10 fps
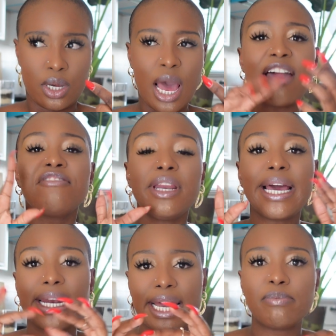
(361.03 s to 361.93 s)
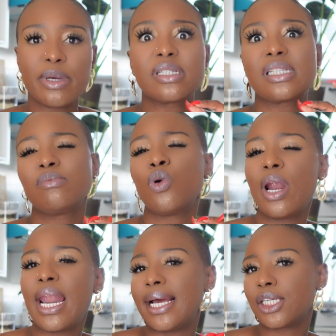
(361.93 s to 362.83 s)
I feel like light meals is more
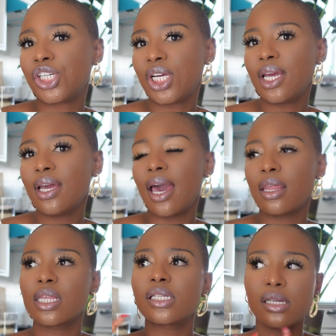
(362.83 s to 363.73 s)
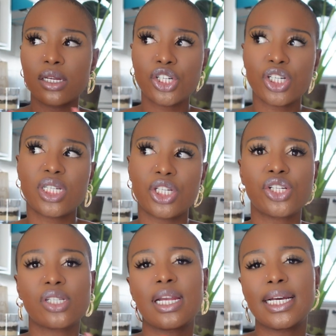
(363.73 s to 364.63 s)
lunchy, and then the signature
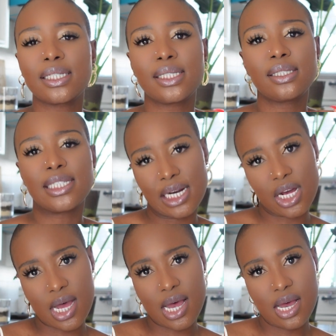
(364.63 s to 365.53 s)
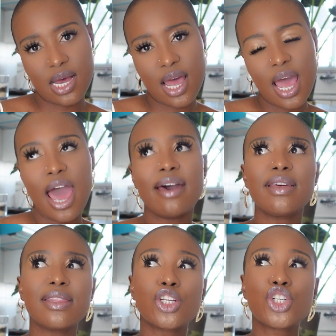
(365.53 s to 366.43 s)
dishes are like dinner. And
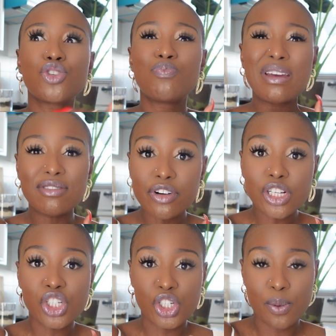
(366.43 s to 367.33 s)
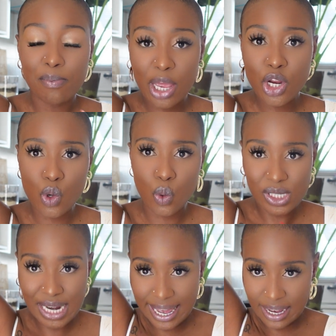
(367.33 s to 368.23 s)
then the beverage menu was
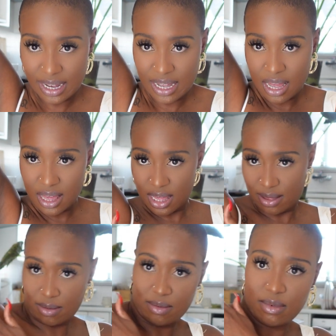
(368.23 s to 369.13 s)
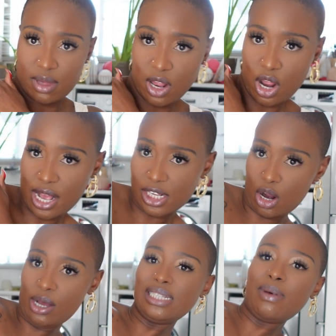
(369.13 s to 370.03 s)
like as
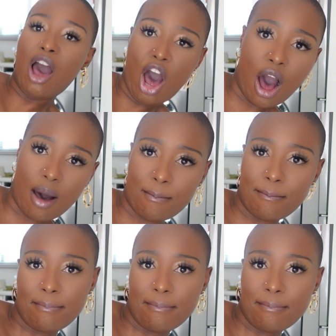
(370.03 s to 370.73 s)
long as my arm.